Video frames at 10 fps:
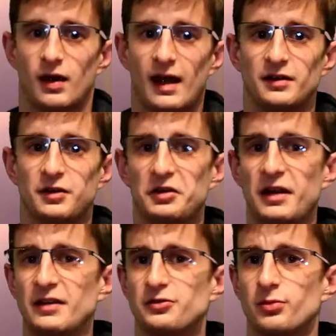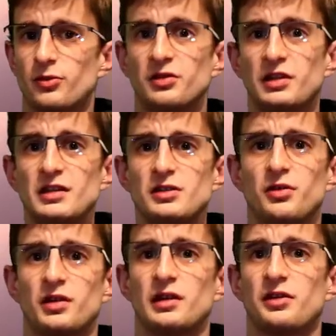And the tantrum
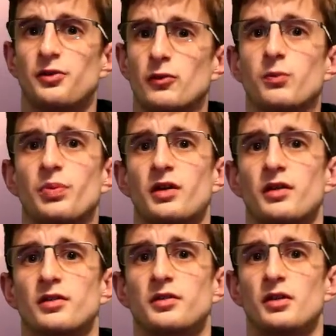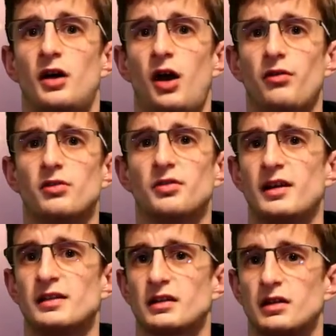continues in this duel because Haru's
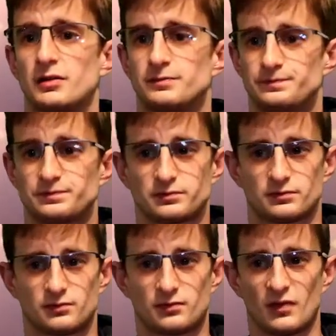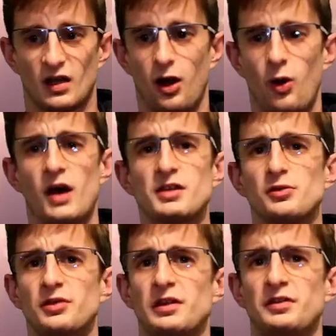like, oh, I
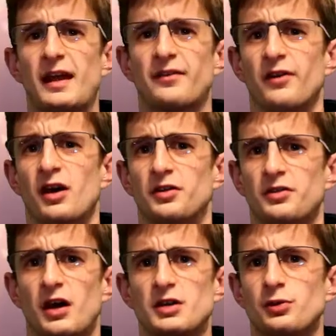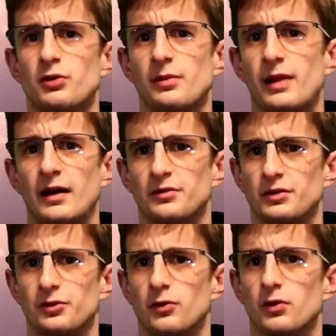used his deck first. I taught him how to
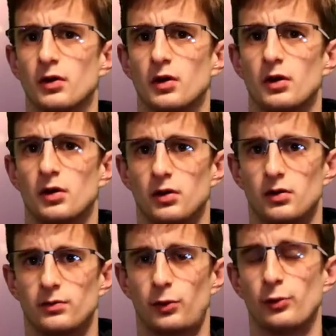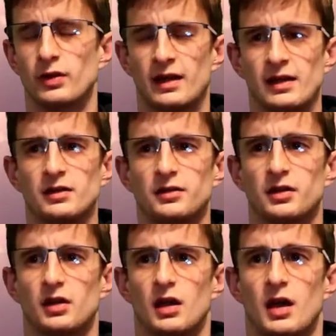duel, Bowman that
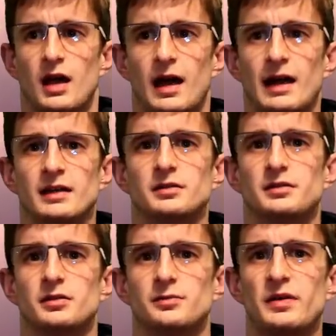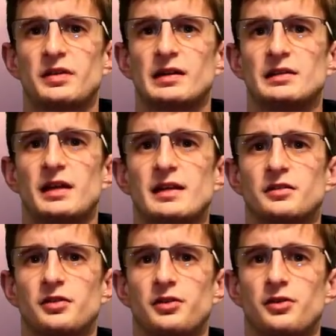is, and basically
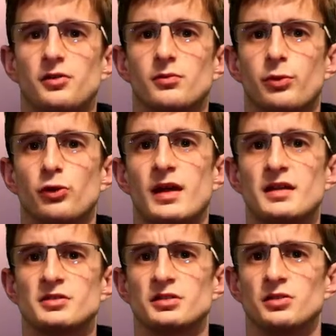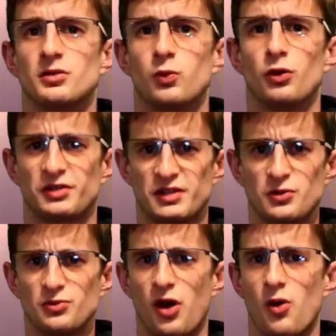states to Blue Maiden, what do
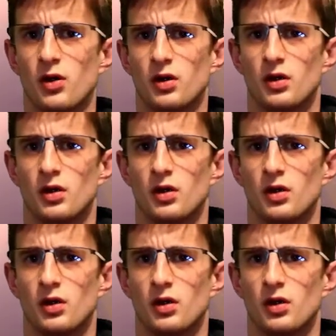you know?